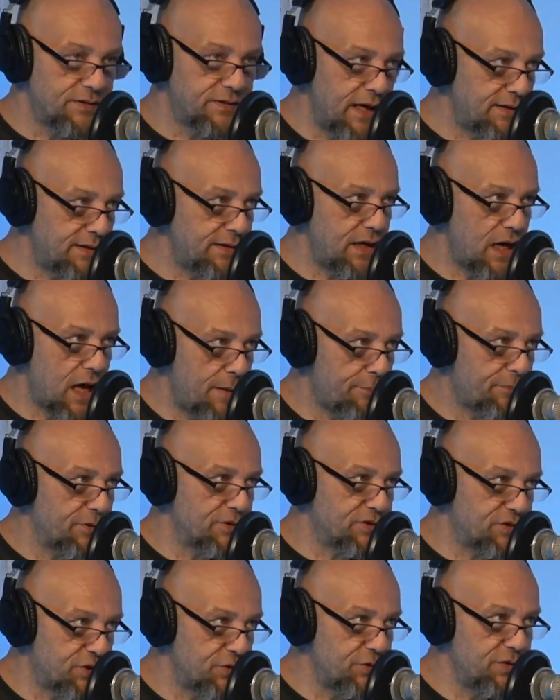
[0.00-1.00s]
Take the
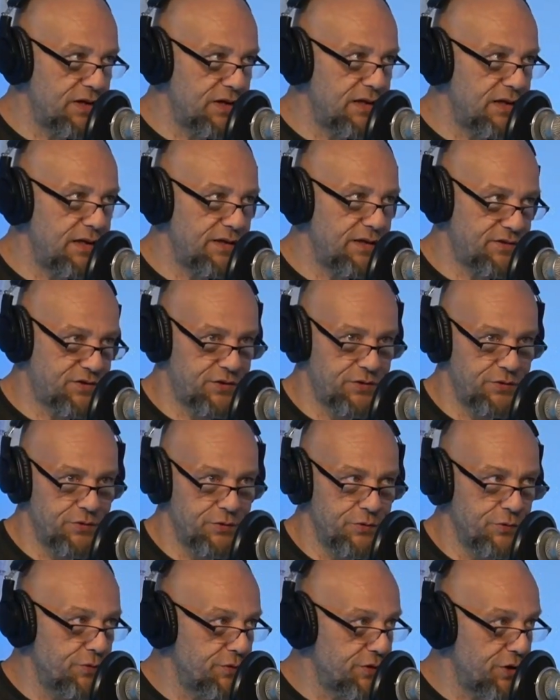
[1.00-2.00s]
opportunity
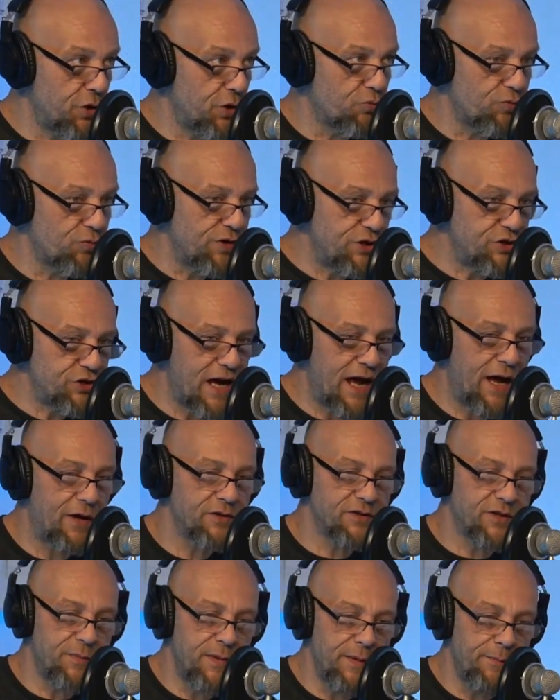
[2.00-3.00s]
to, reach
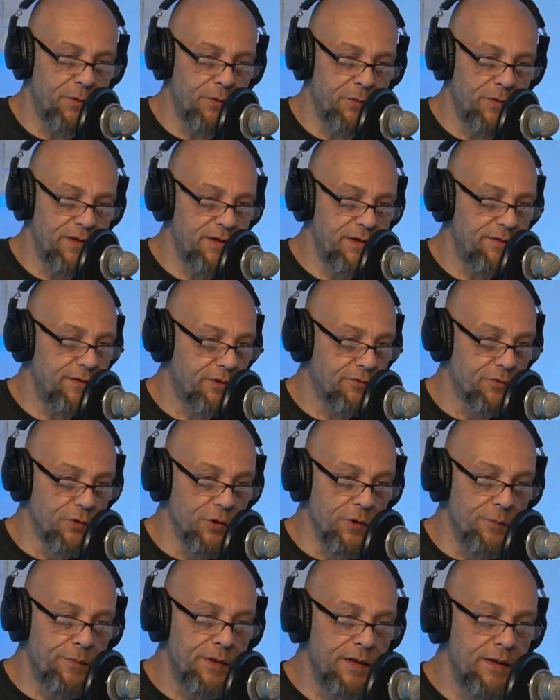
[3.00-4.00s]
out to people within the
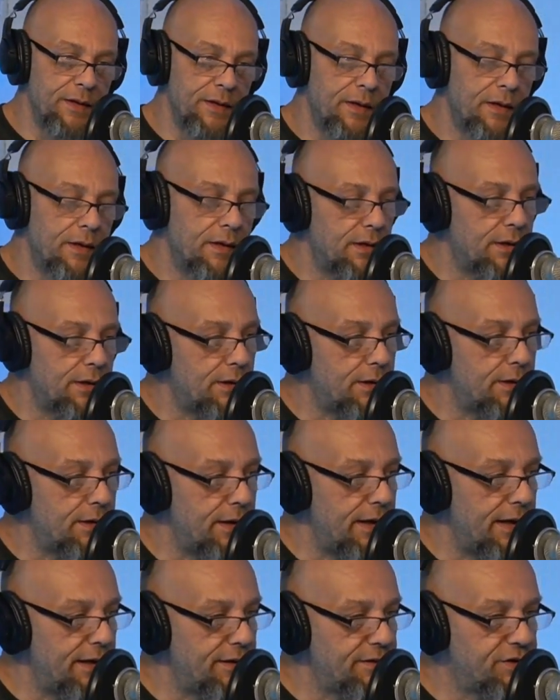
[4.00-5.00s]
group
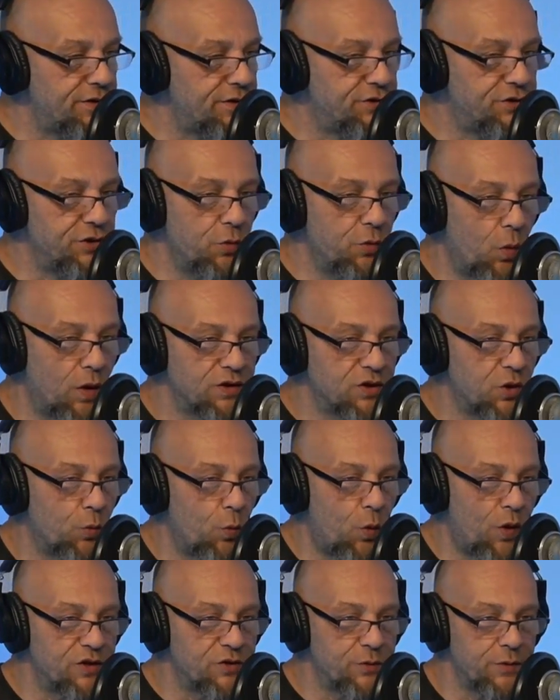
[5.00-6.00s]
and to do
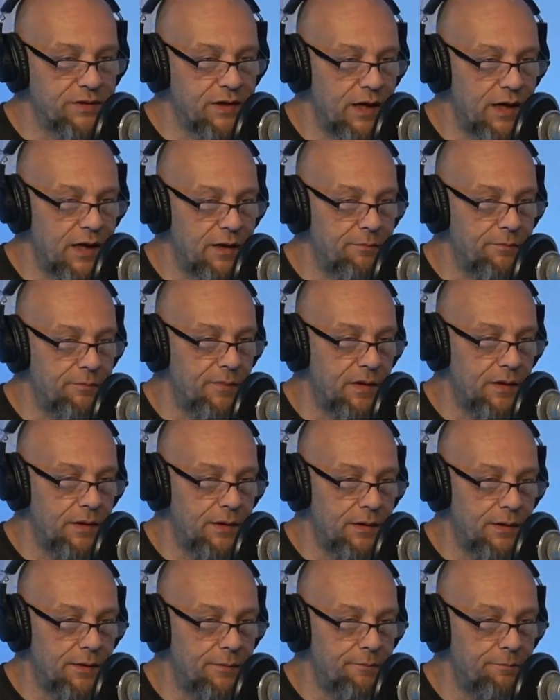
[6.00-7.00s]
one-to-ones with them
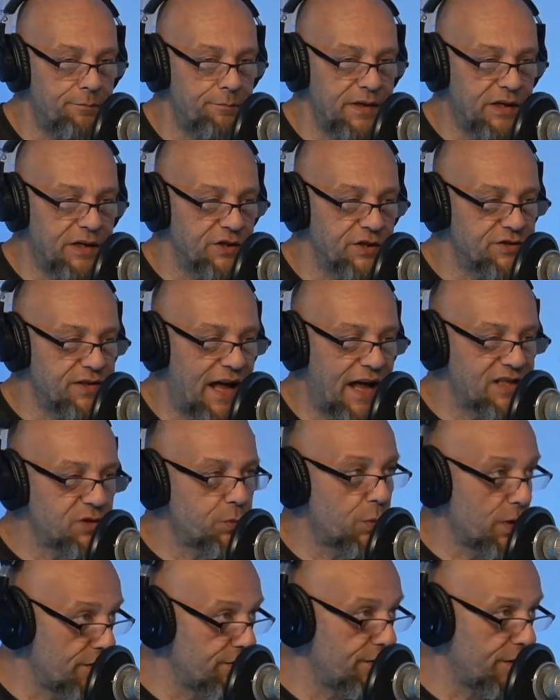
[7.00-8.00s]
because
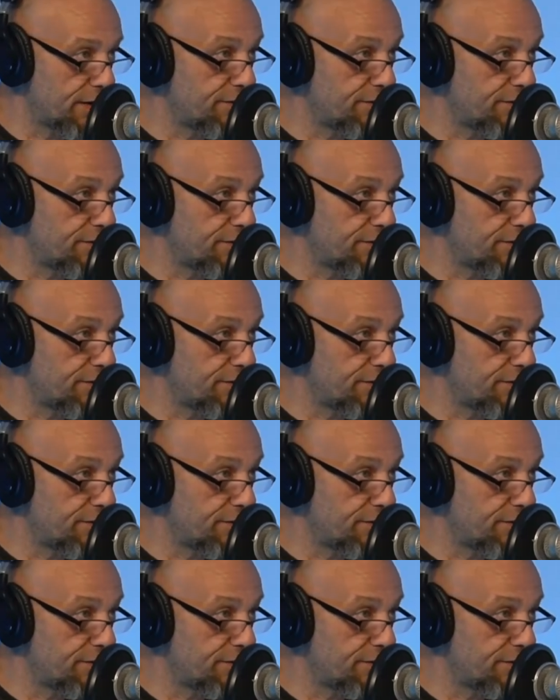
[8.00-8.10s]
that's where